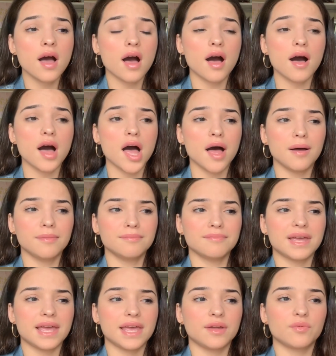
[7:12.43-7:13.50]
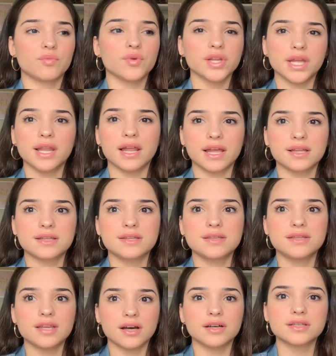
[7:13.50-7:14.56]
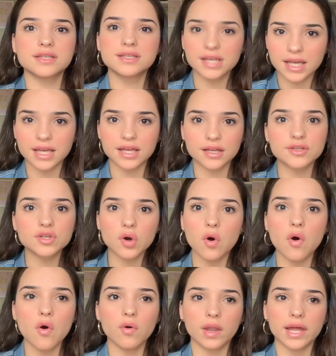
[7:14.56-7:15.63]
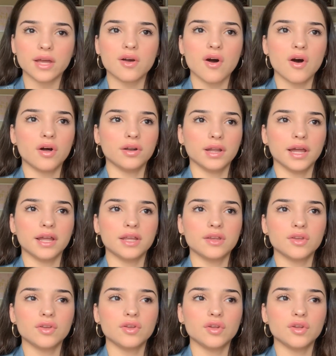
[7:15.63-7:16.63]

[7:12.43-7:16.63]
It really like does take a toll like on like,